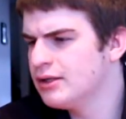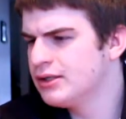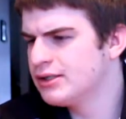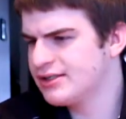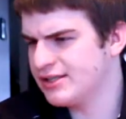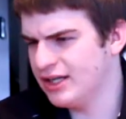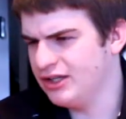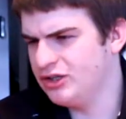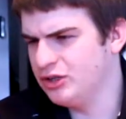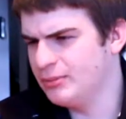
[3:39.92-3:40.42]

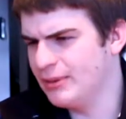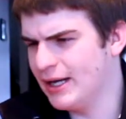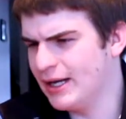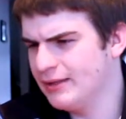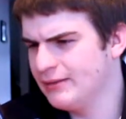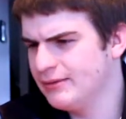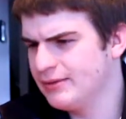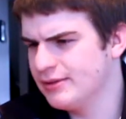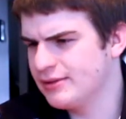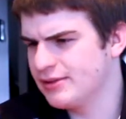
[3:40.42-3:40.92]
it's not too
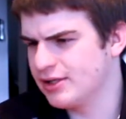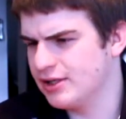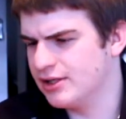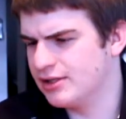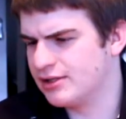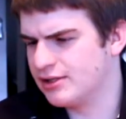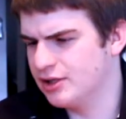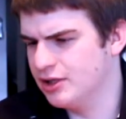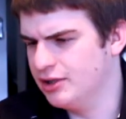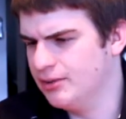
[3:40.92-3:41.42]
bad.
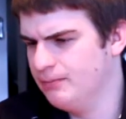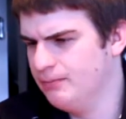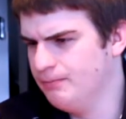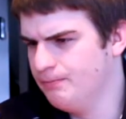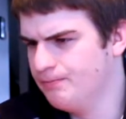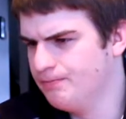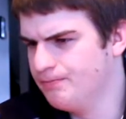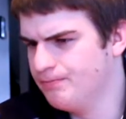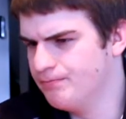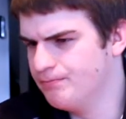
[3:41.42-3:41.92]
It's good,
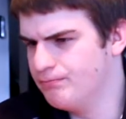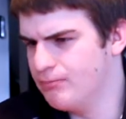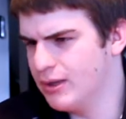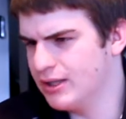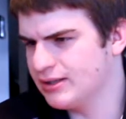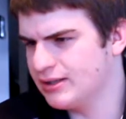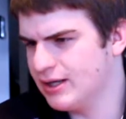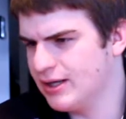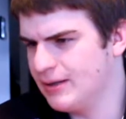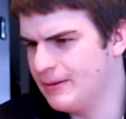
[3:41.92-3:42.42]

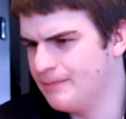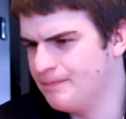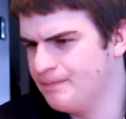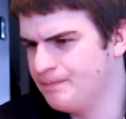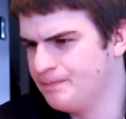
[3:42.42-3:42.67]
but that